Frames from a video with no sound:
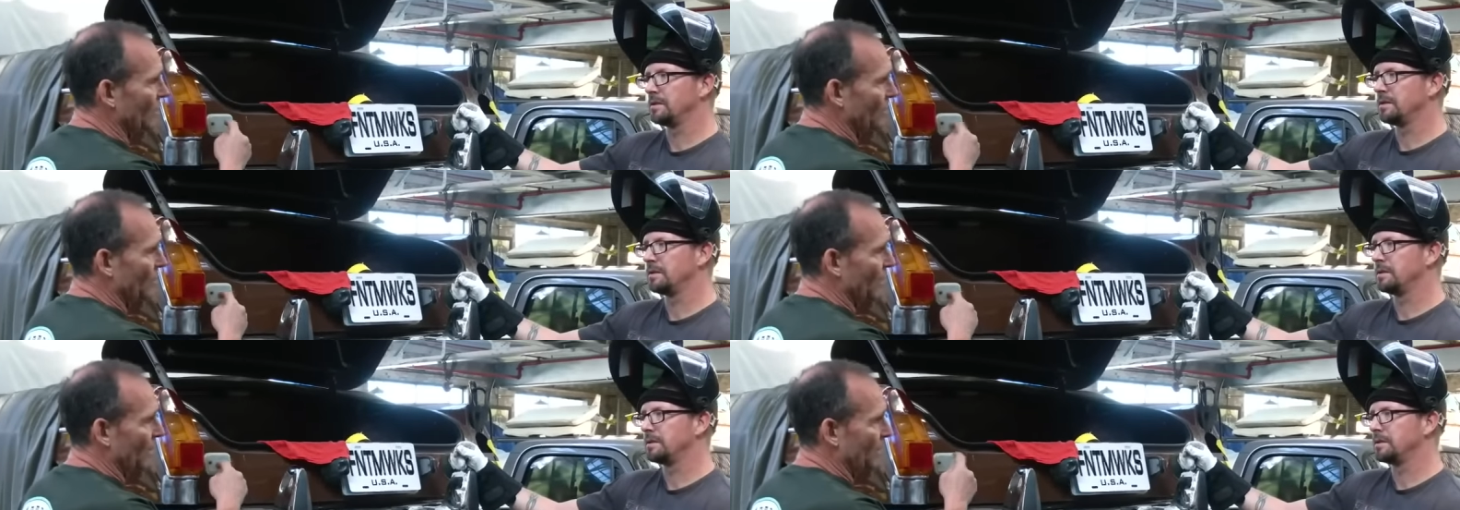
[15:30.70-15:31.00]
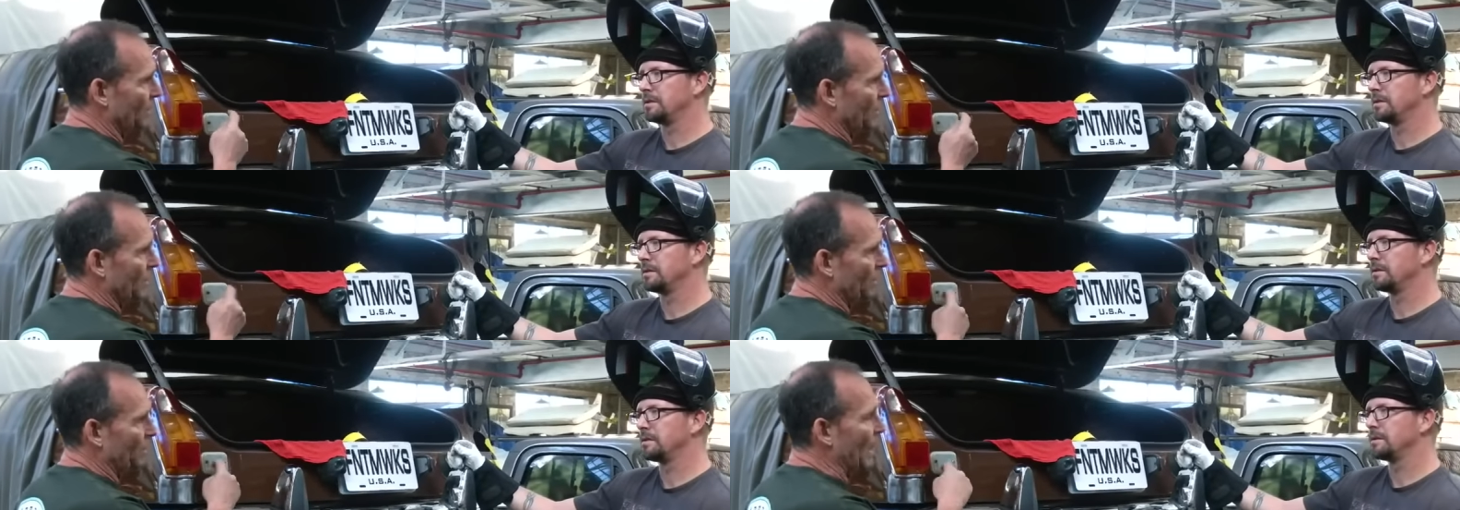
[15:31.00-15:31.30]
Speaker 1: or
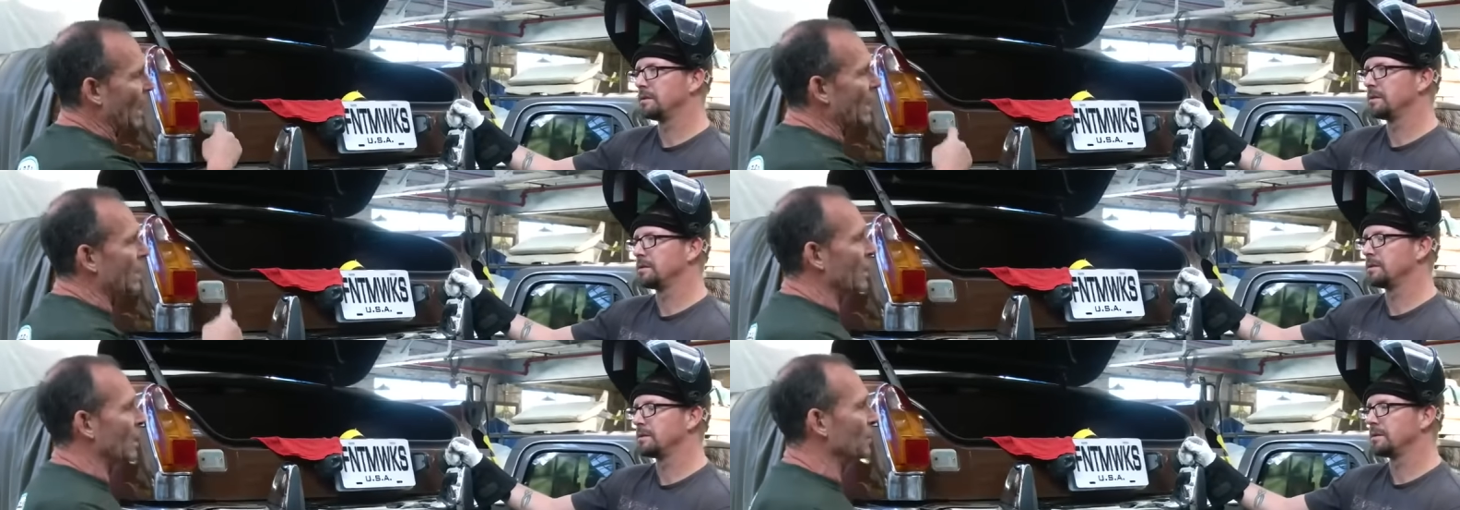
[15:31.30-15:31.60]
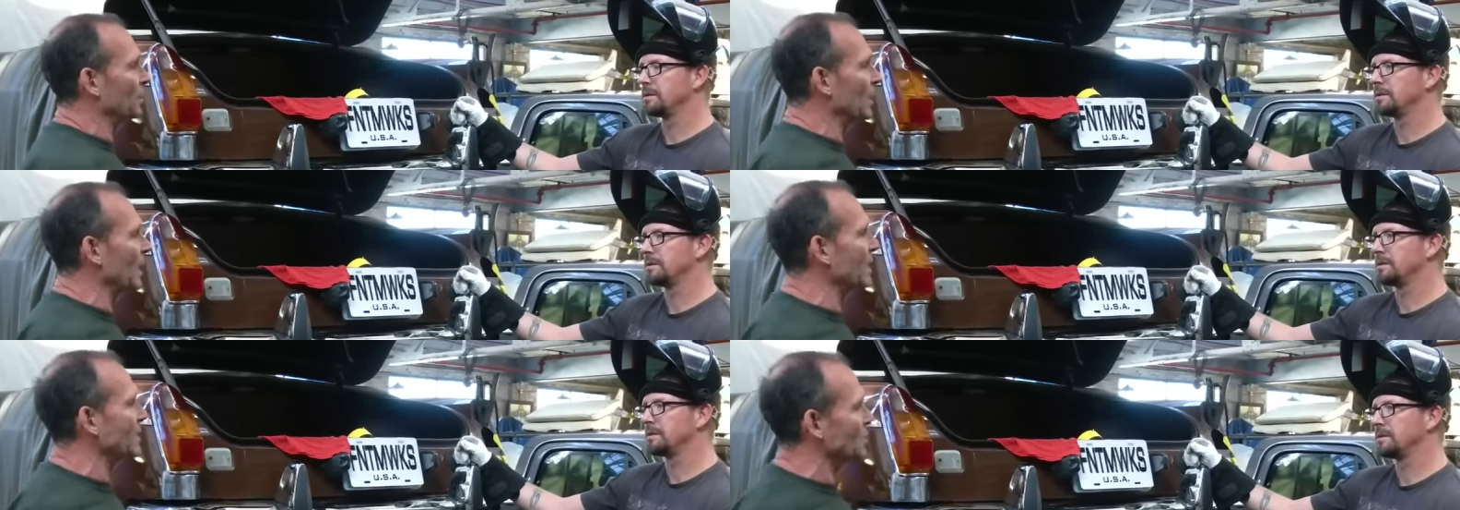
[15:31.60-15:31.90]
the, the
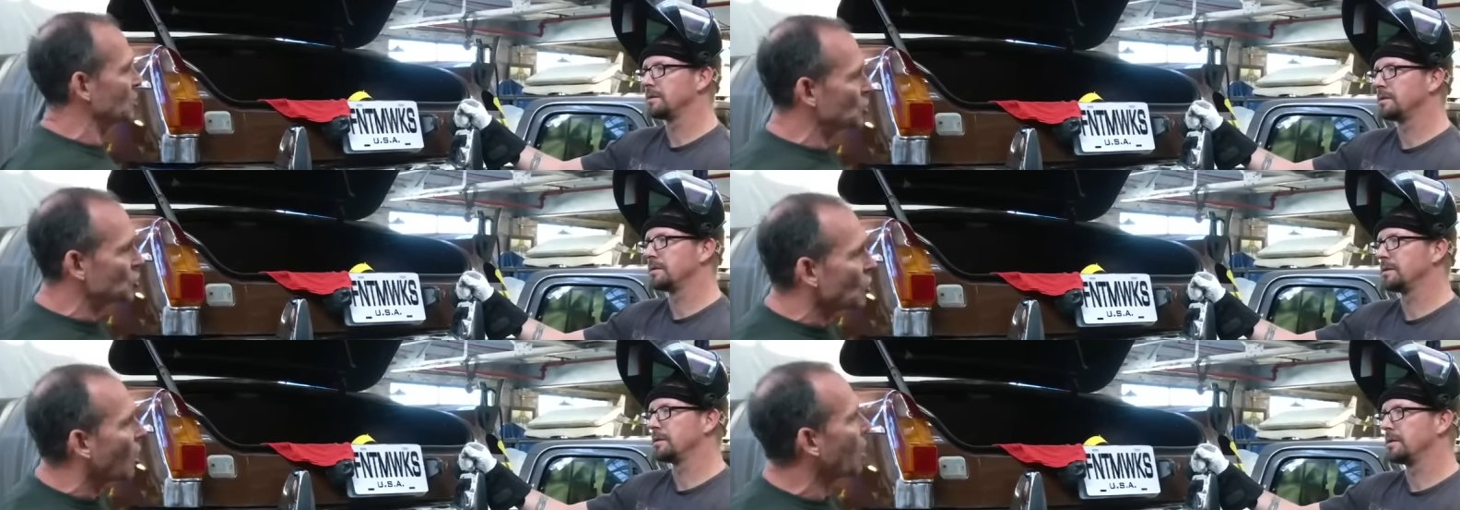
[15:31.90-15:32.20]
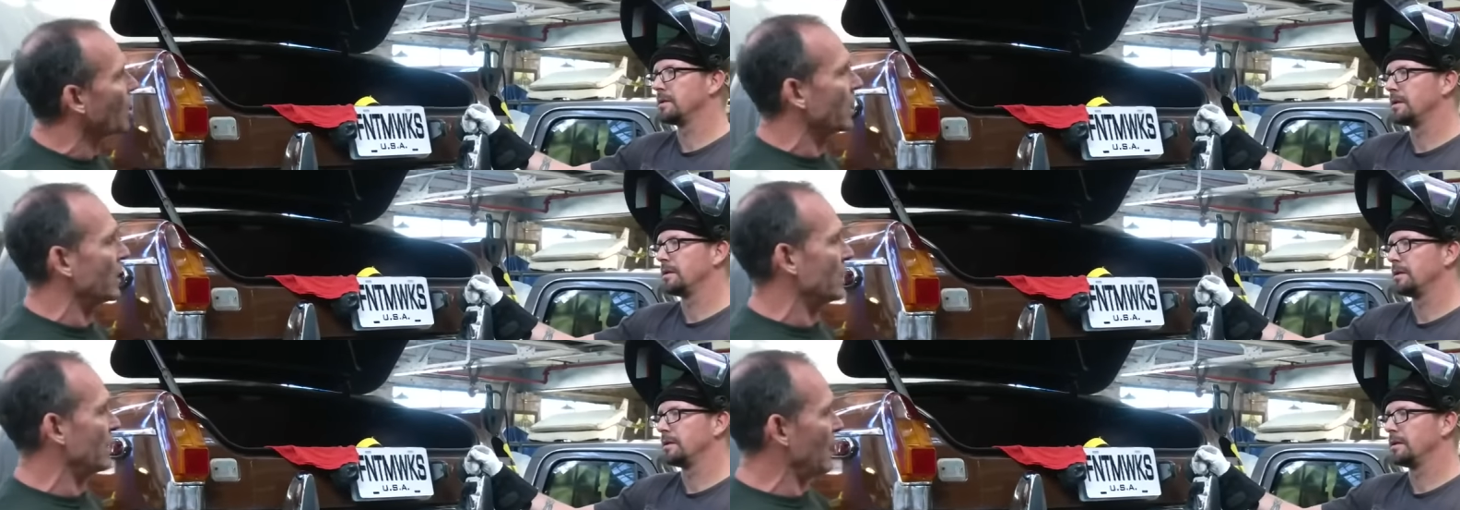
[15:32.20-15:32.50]
backup light
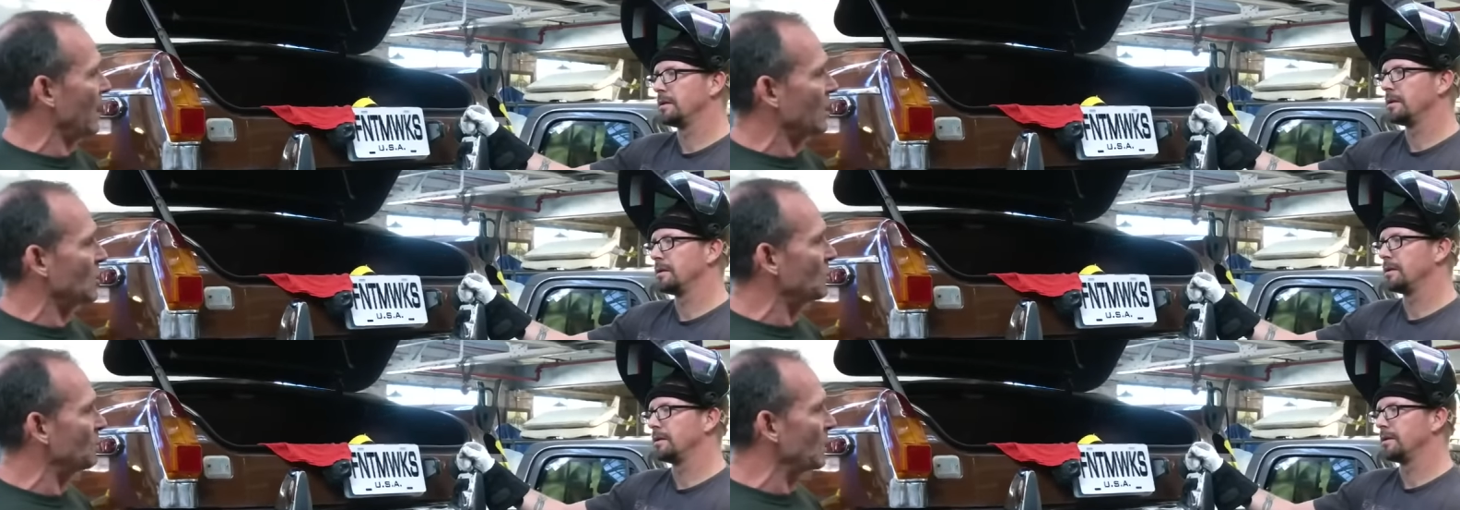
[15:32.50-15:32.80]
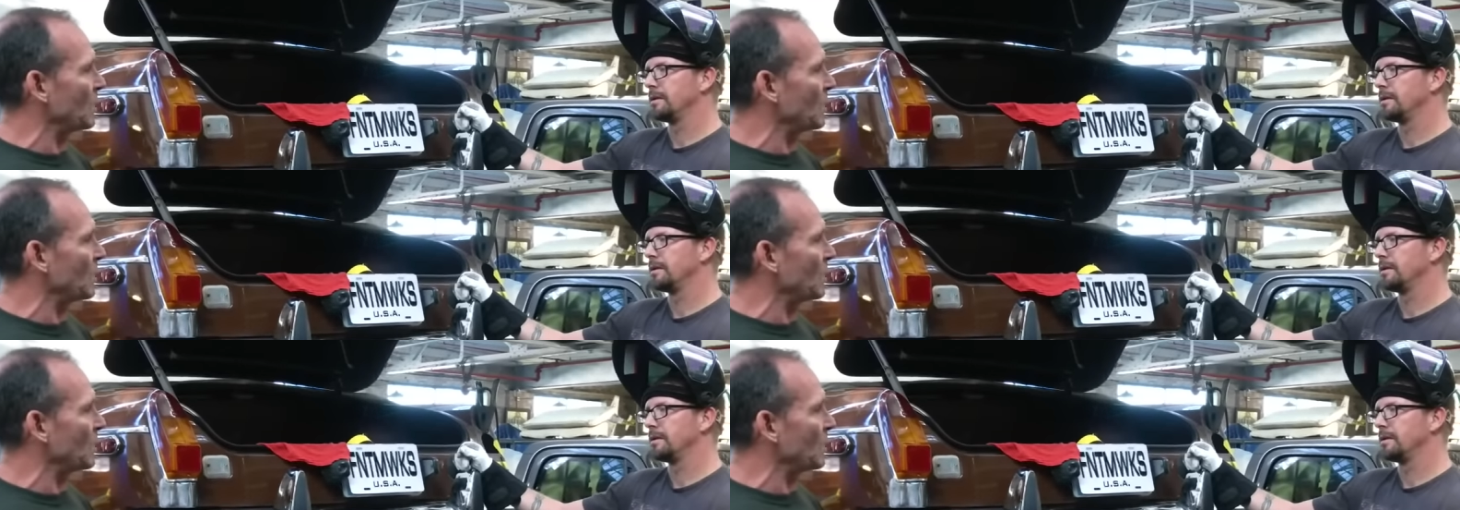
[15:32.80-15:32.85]
socket had to